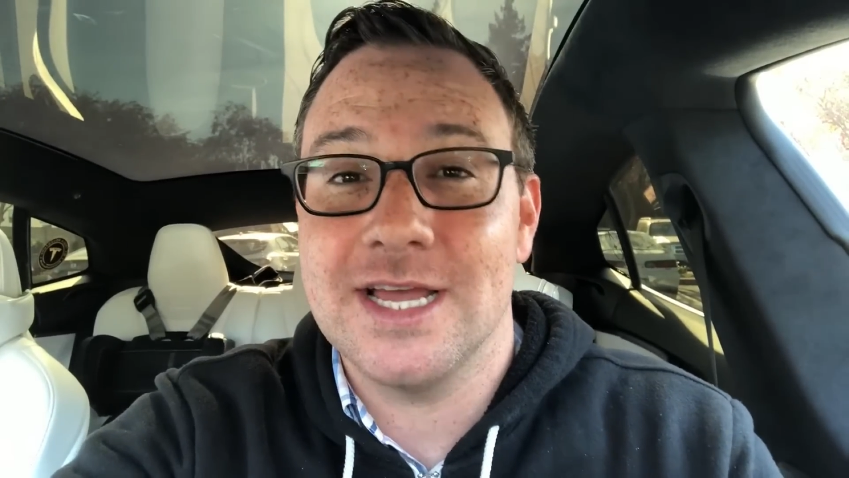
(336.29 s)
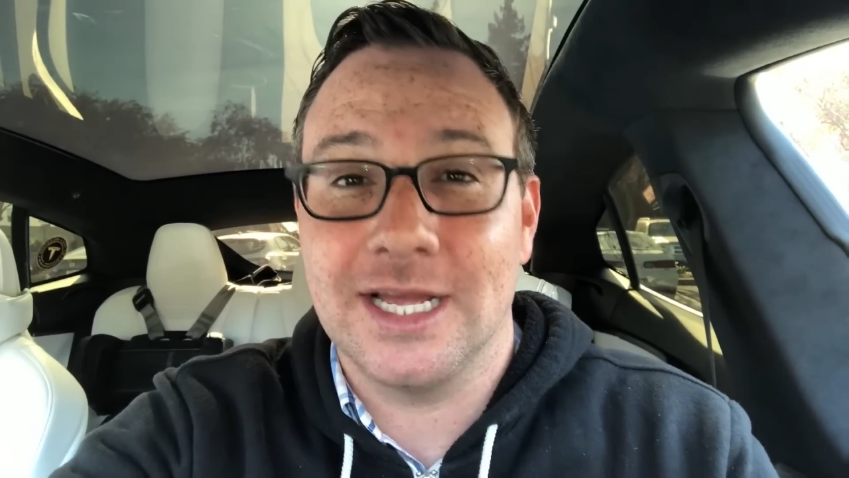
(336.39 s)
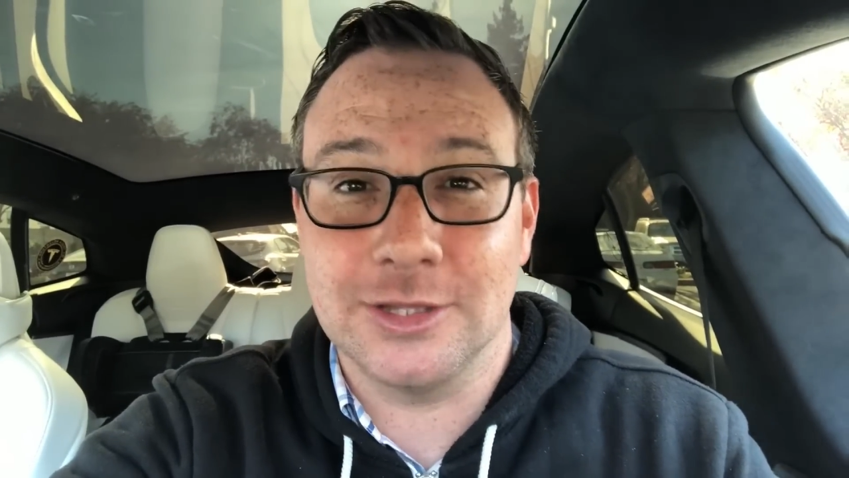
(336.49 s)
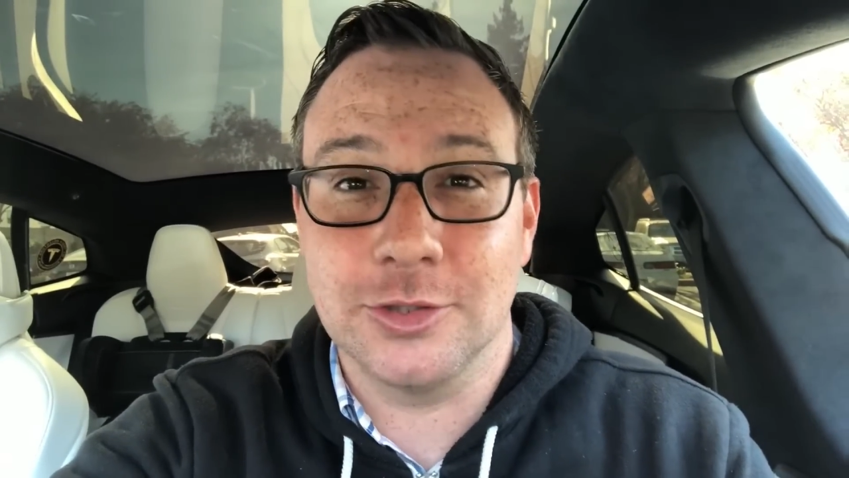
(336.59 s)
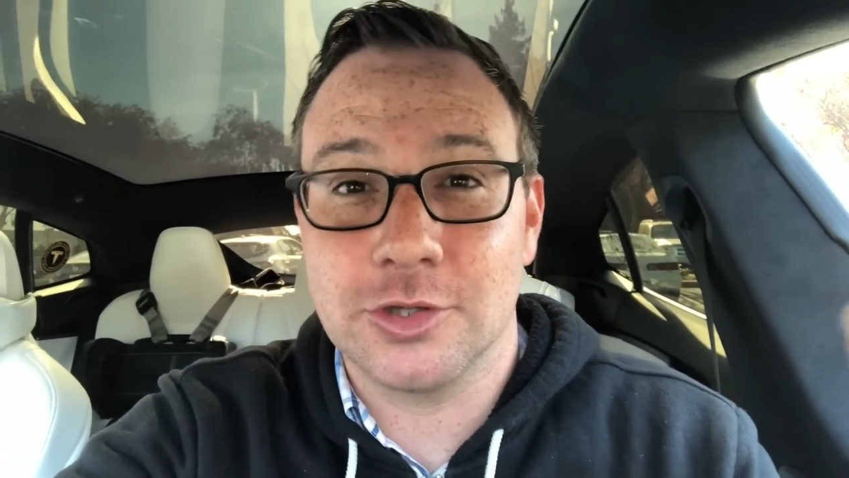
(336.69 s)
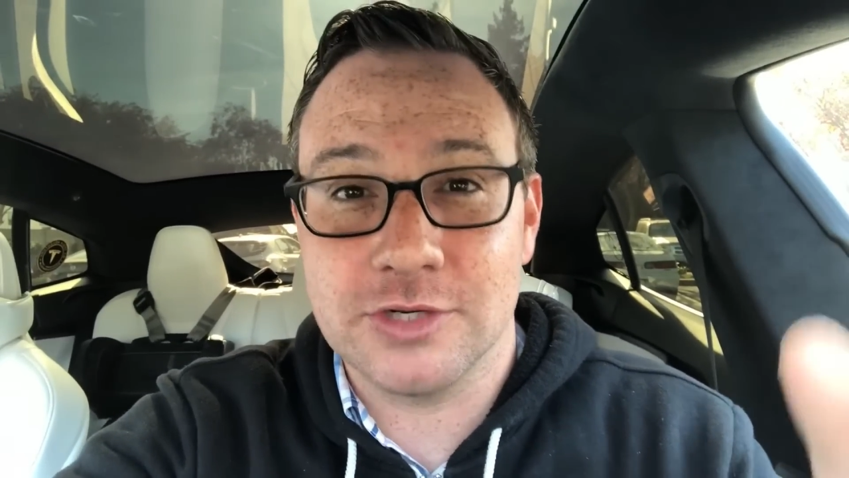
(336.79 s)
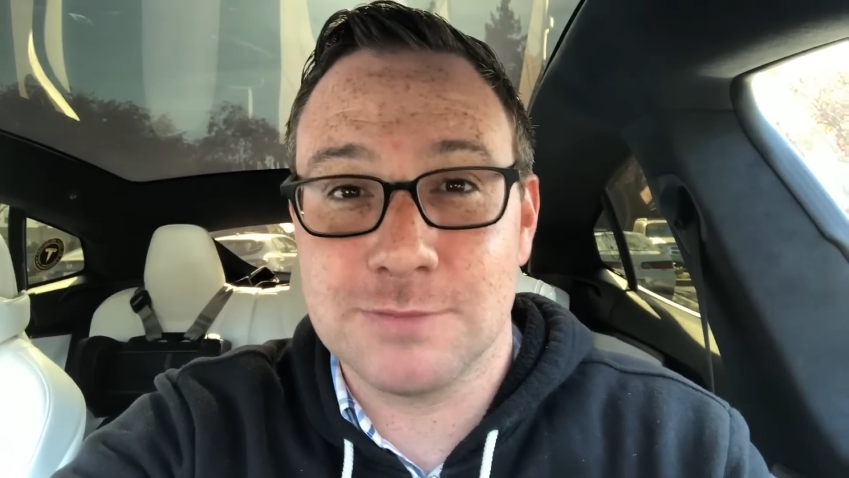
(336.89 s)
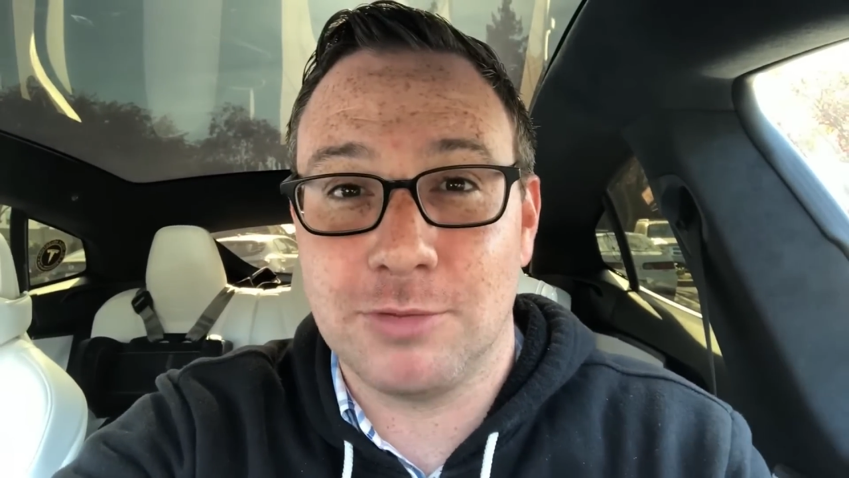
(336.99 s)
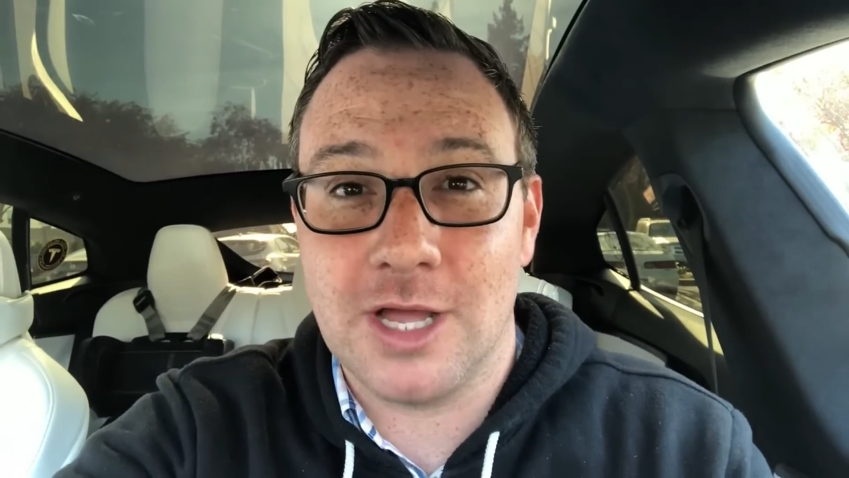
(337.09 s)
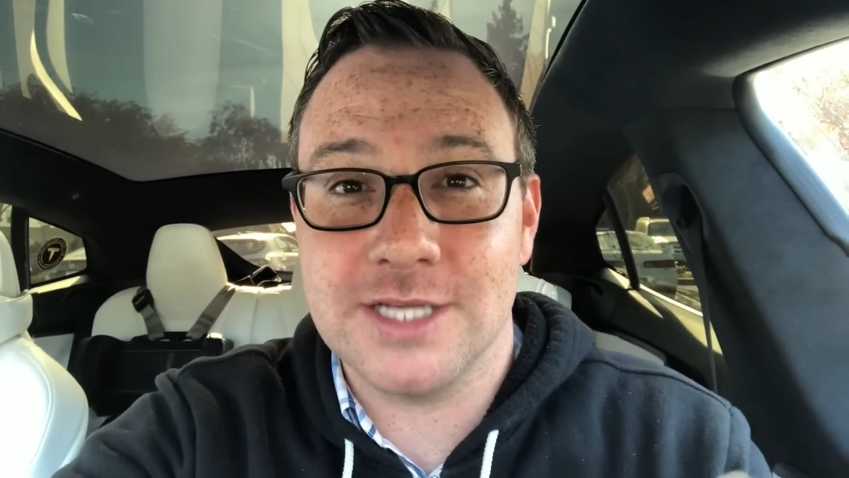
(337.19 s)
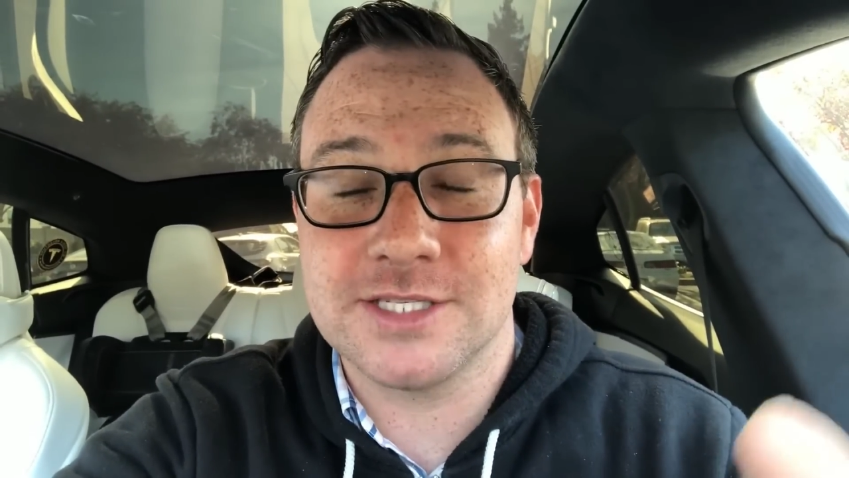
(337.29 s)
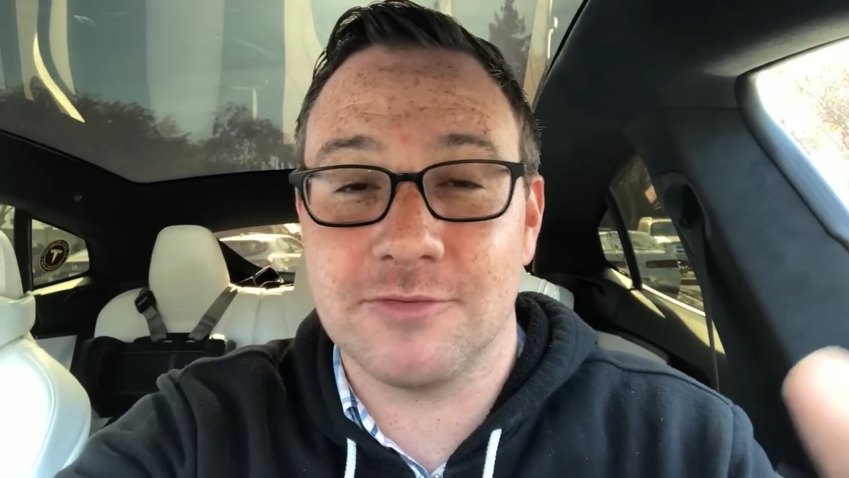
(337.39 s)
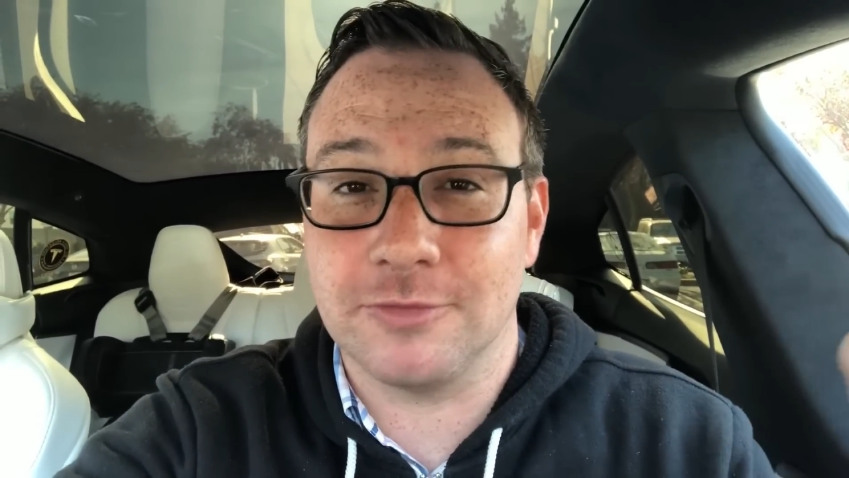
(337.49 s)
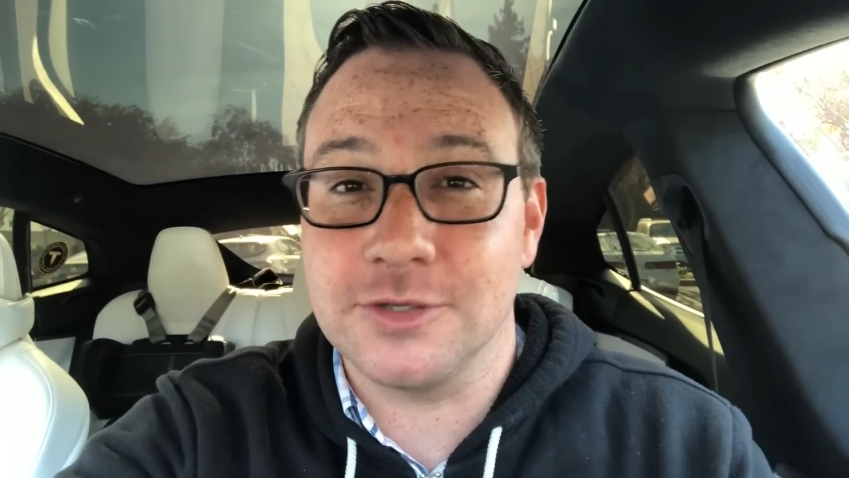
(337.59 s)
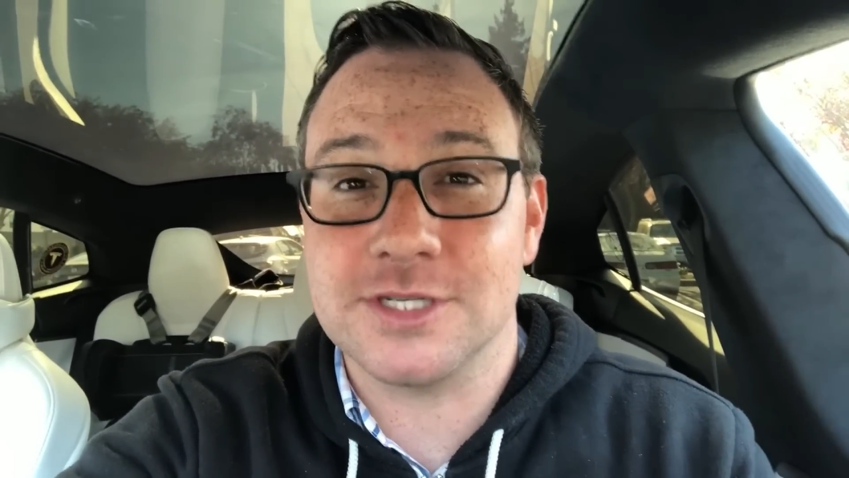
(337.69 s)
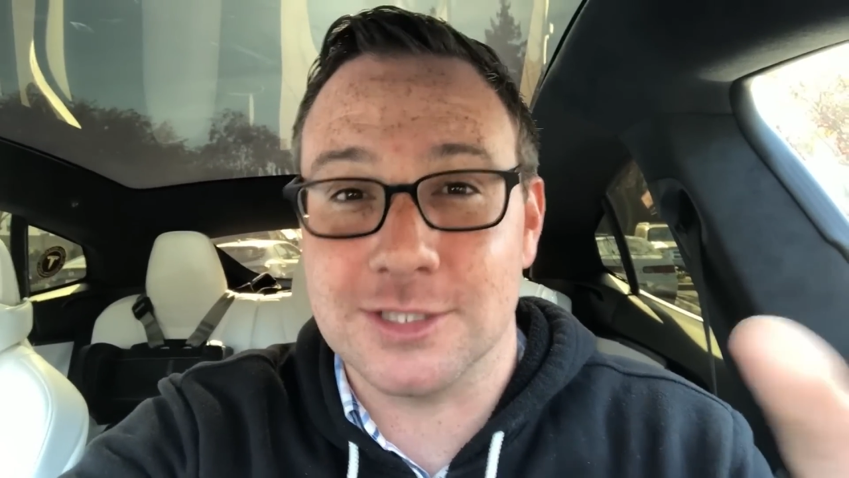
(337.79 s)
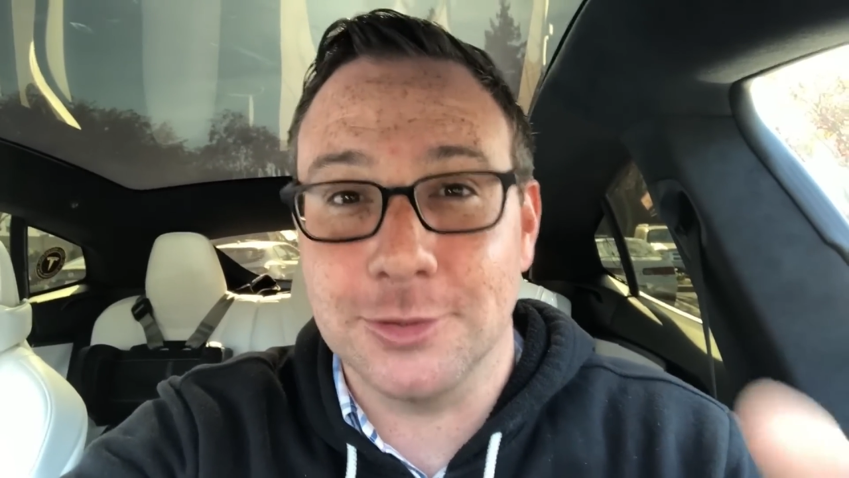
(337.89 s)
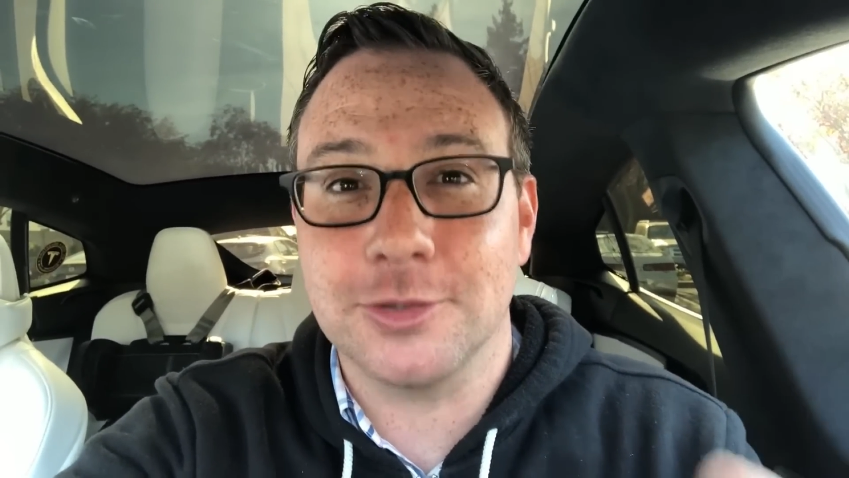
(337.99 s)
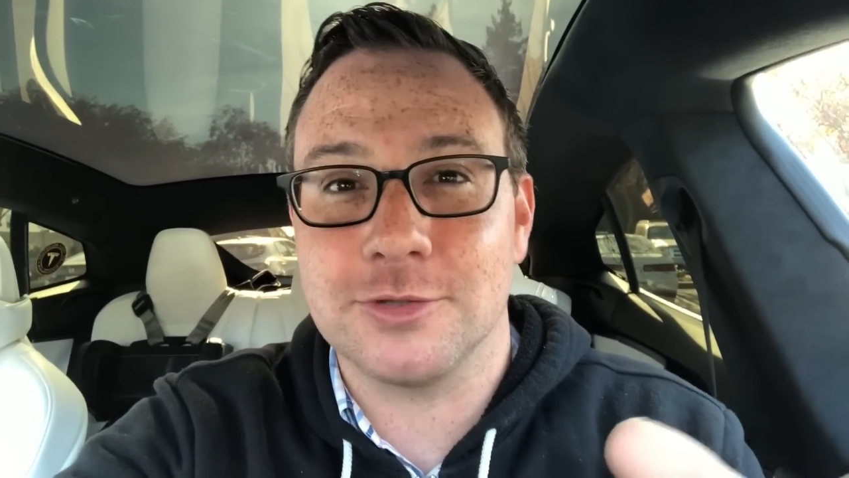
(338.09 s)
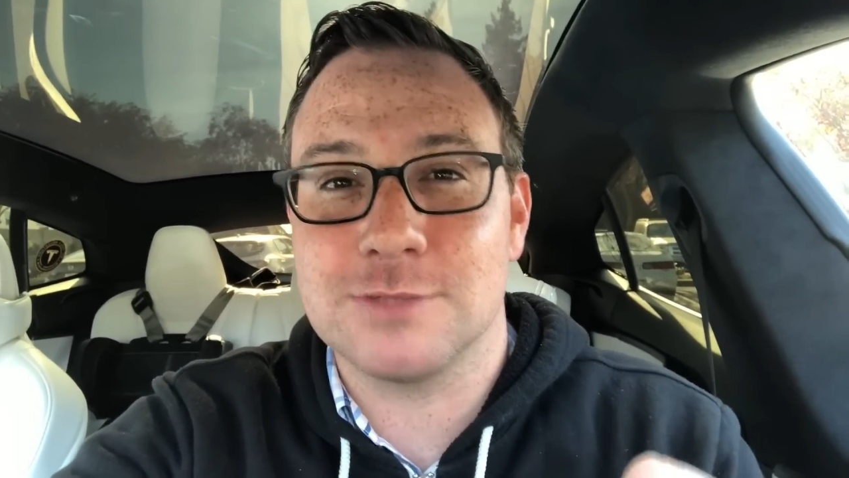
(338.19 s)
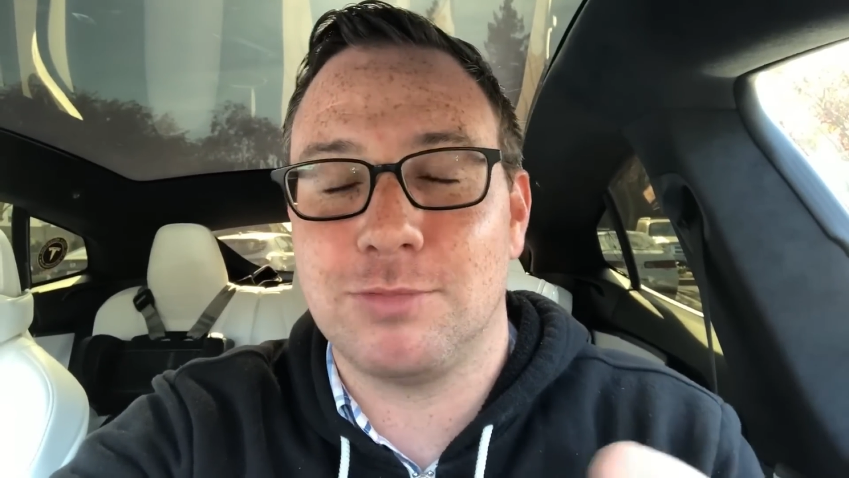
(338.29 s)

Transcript: in Ludicrous Plus versus Ludicrous